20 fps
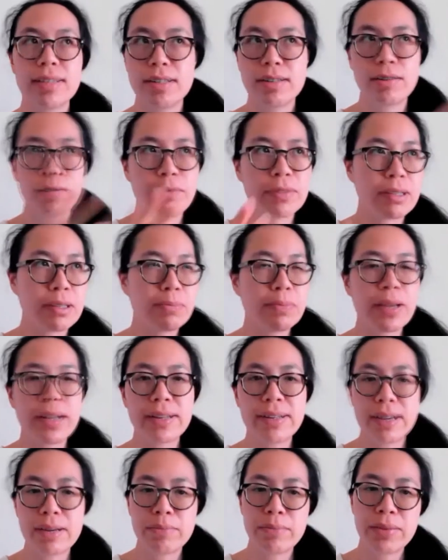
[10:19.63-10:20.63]
you know, with the
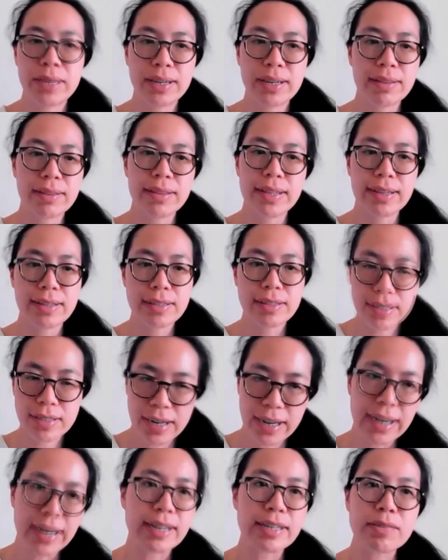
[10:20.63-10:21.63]
pandemic and things
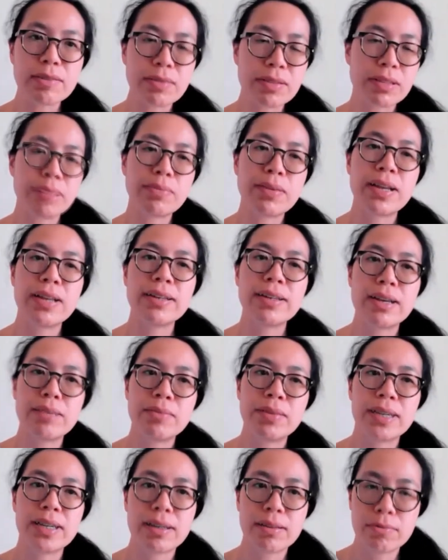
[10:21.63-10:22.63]
change with the
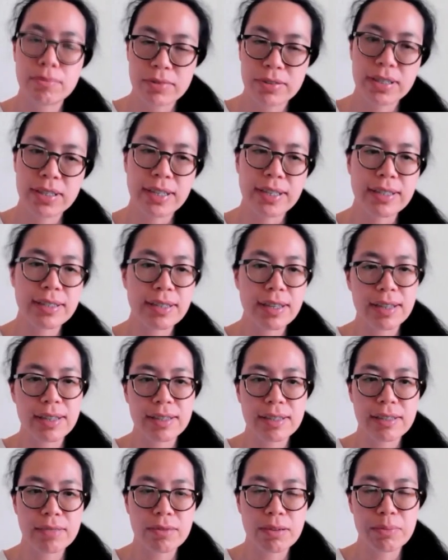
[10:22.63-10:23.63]
pandemic and routines get
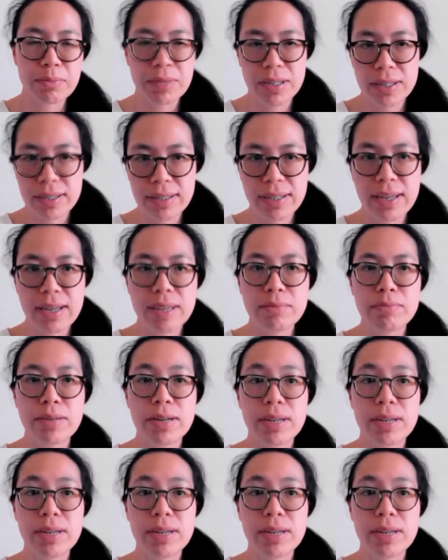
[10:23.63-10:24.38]
disrupted again,